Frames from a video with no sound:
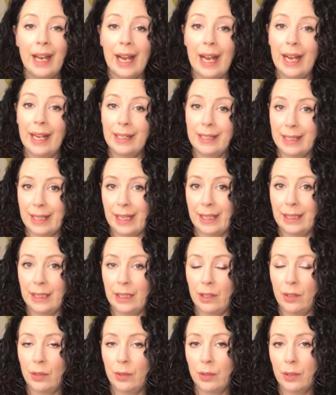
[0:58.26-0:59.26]
and then
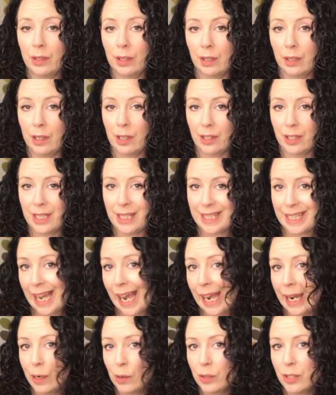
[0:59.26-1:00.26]
you can cut it
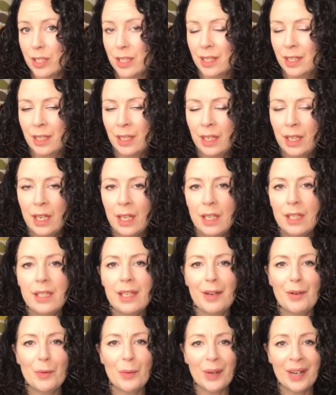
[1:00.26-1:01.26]
out.
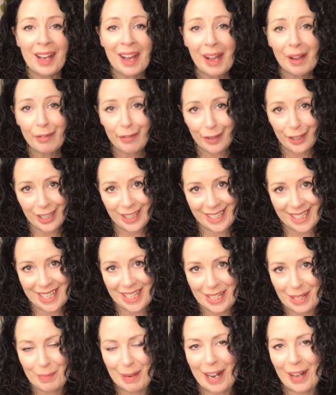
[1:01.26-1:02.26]
So when I first
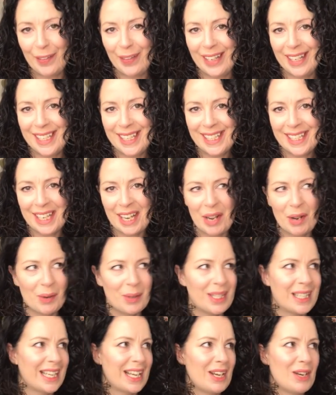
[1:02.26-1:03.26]
heard about this, I
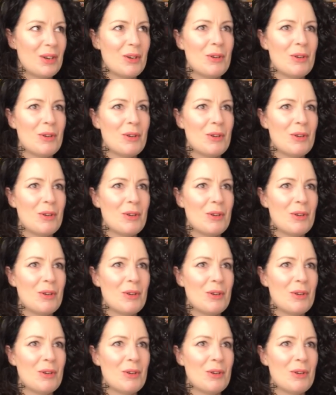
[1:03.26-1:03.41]
was like,